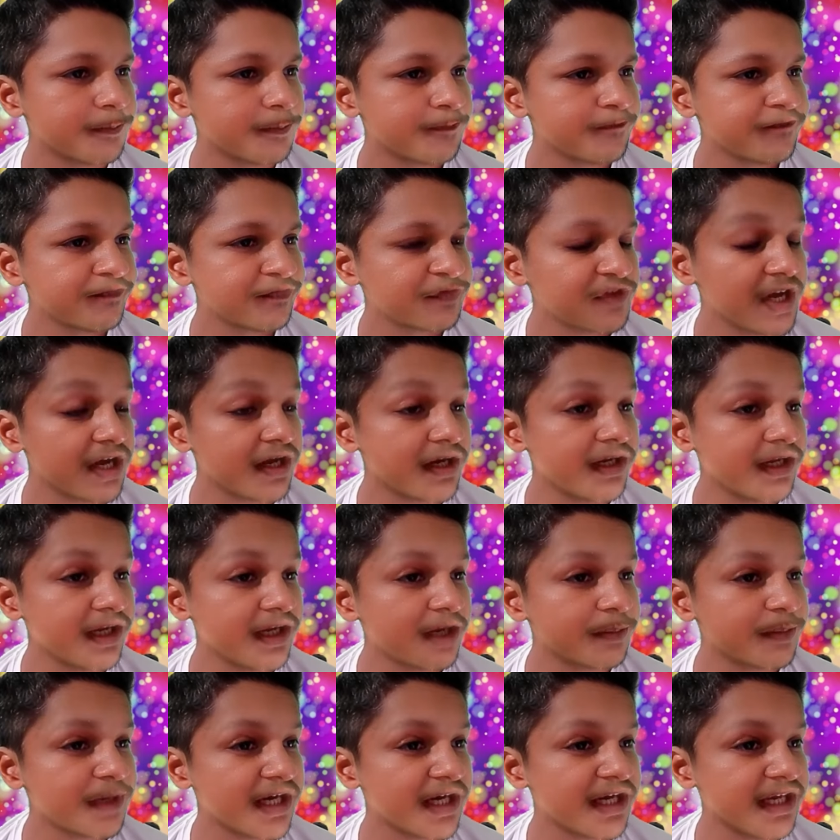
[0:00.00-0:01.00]
turning
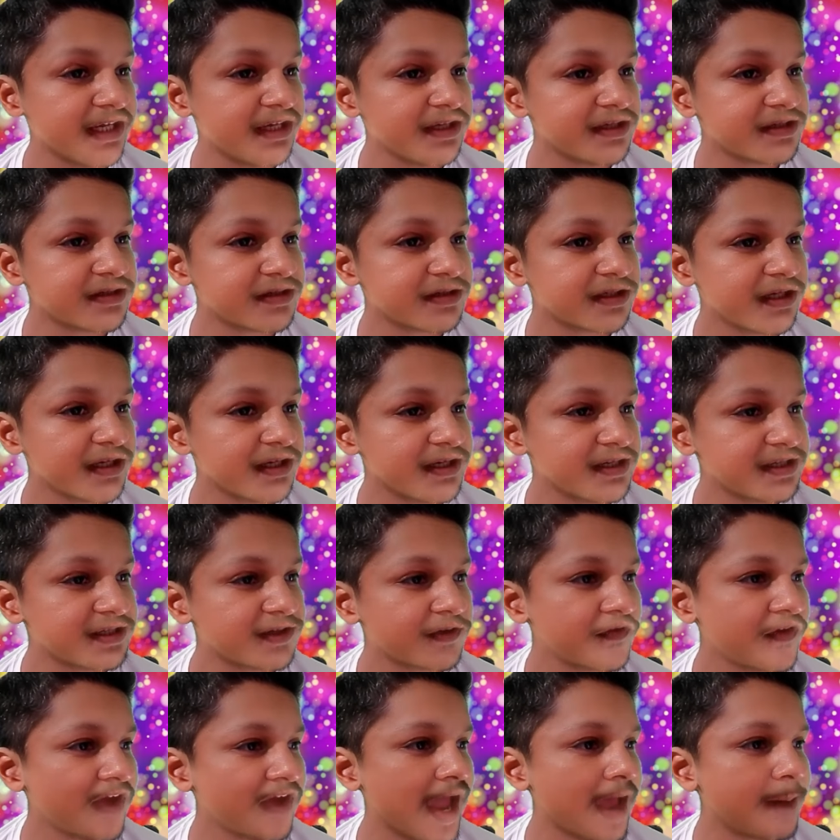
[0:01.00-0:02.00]
him against his
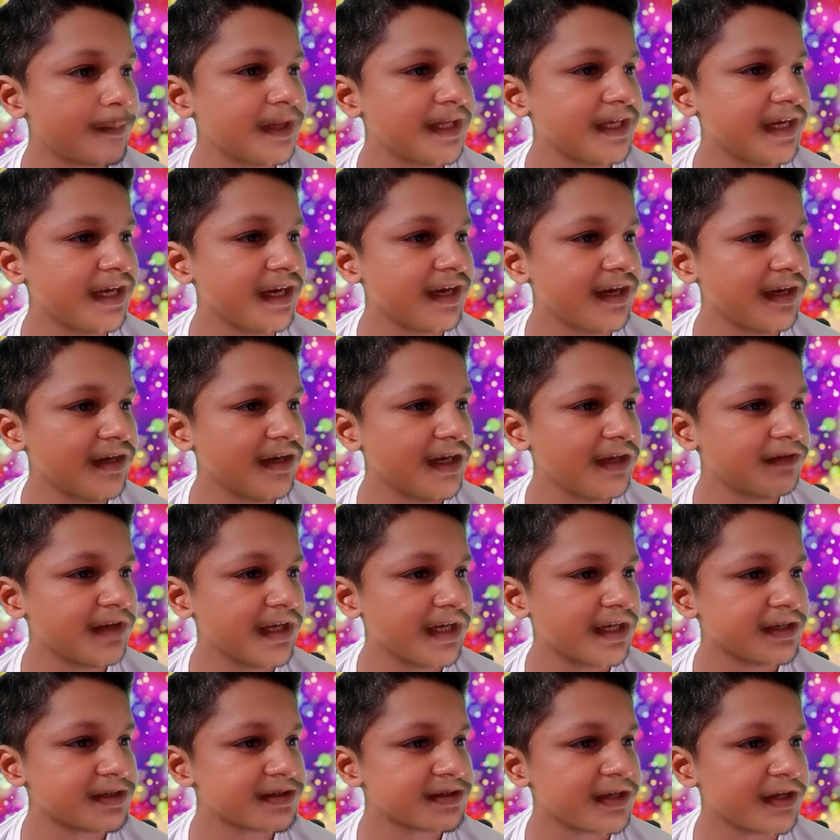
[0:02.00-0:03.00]
family and leaving
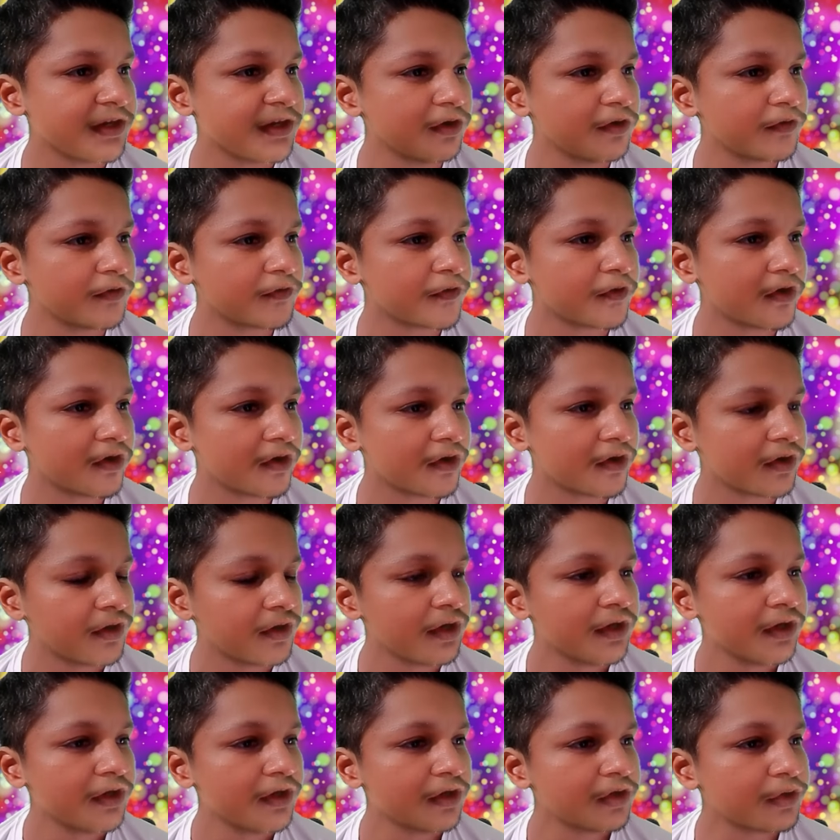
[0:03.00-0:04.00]
his crew for
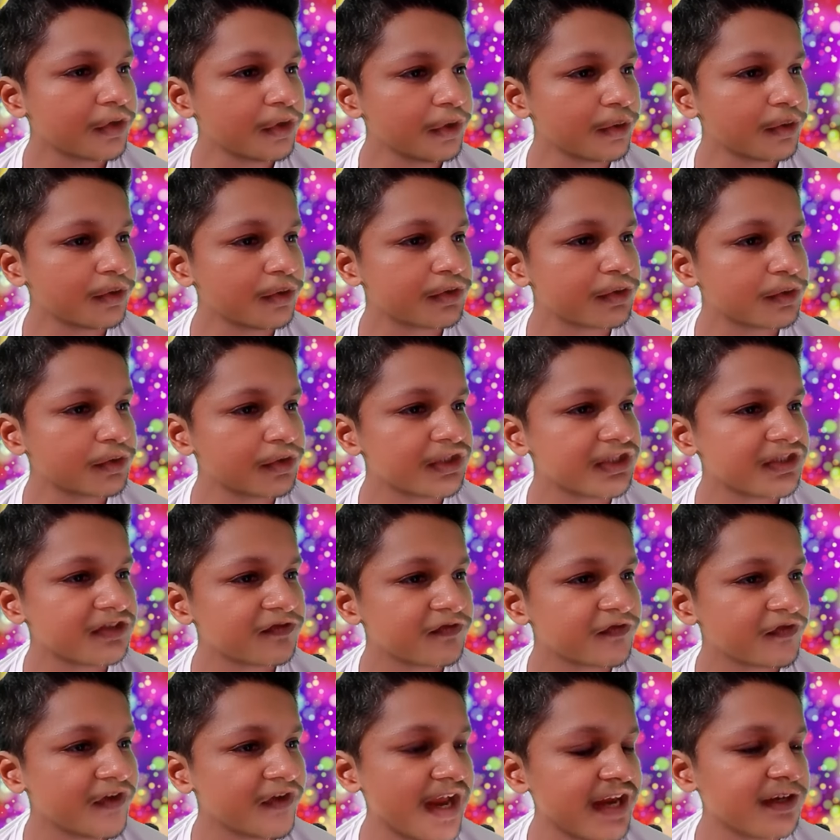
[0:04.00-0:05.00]
crew to
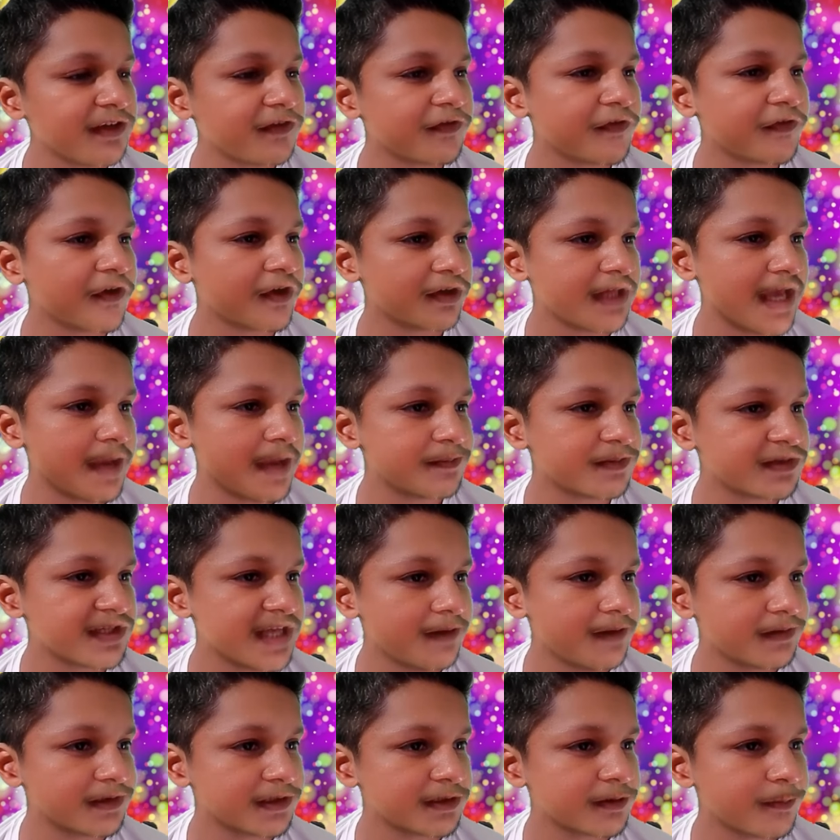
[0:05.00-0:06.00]
fend for
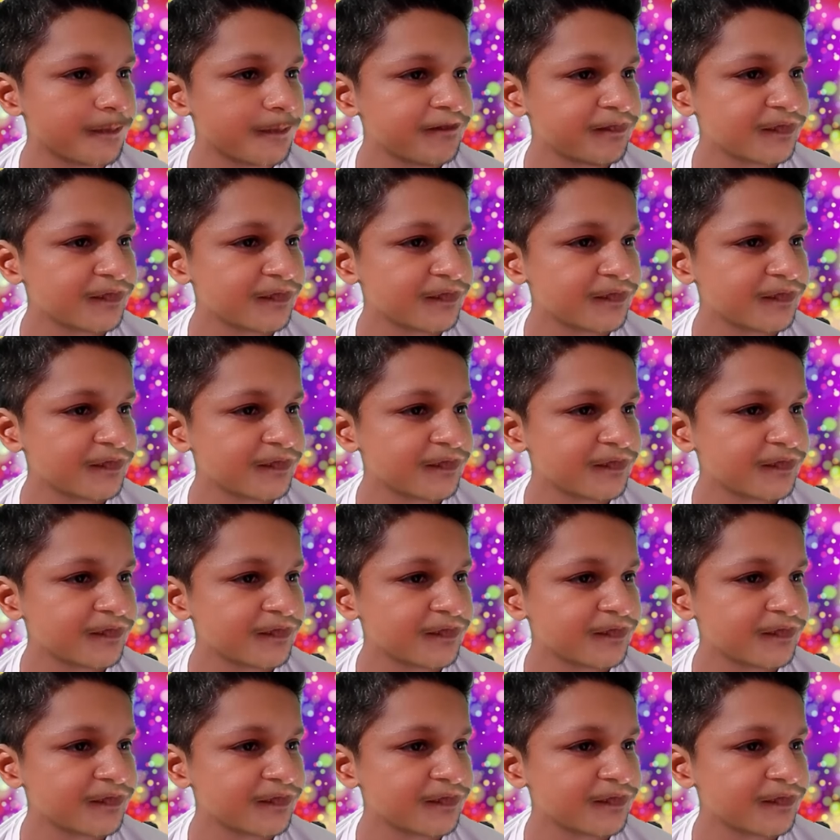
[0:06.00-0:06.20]
themselves.